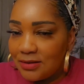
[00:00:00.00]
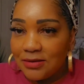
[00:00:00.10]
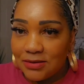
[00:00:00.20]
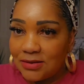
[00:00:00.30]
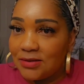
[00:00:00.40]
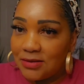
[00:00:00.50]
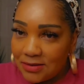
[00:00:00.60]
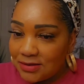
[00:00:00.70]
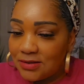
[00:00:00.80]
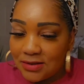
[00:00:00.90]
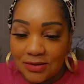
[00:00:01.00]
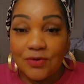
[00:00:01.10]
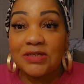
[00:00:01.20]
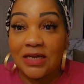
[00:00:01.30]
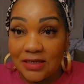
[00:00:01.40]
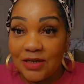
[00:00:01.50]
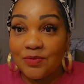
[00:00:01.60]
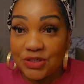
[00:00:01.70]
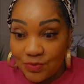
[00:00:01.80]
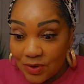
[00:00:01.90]
she, she knows how to get
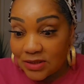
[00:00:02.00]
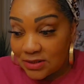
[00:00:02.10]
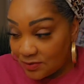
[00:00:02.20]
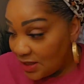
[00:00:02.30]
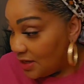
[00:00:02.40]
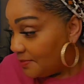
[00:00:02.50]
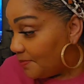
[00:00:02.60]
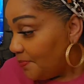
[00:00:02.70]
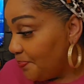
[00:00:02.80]
what she wants, okay?